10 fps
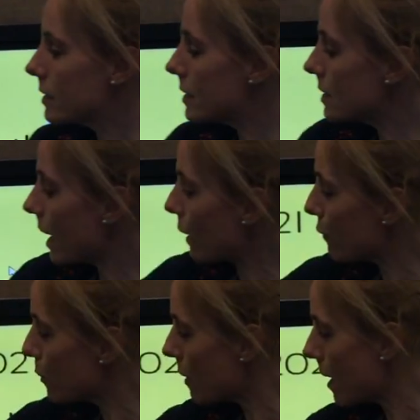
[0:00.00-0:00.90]
Today
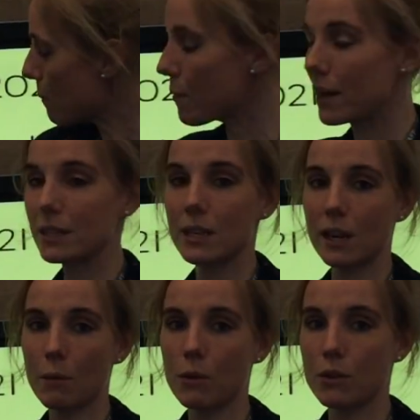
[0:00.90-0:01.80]
for your handwriting,
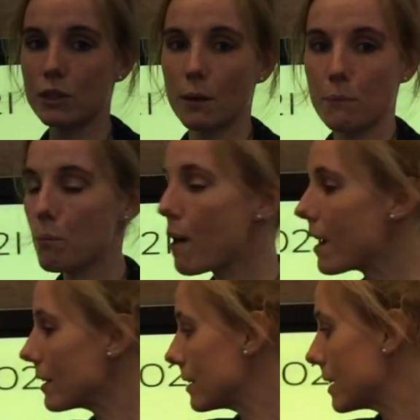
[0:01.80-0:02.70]
I want you to
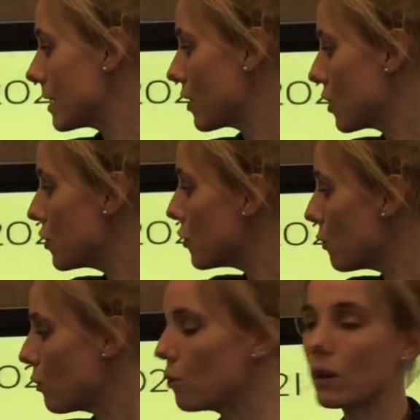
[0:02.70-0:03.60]
practice the
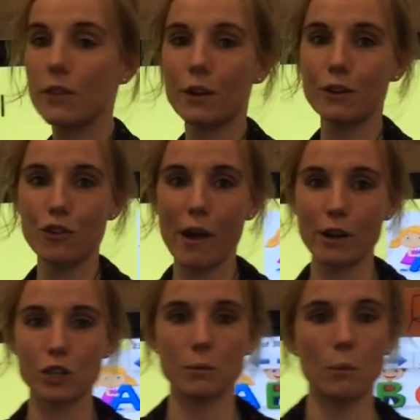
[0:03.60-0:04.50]
you'll, the
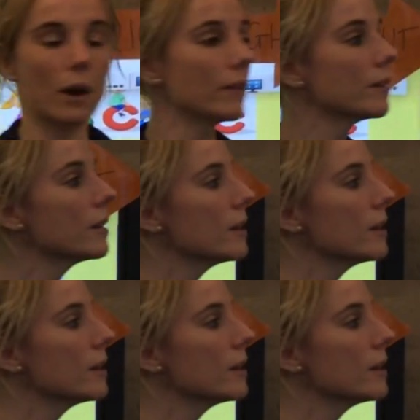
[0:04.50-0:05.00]
contraction one.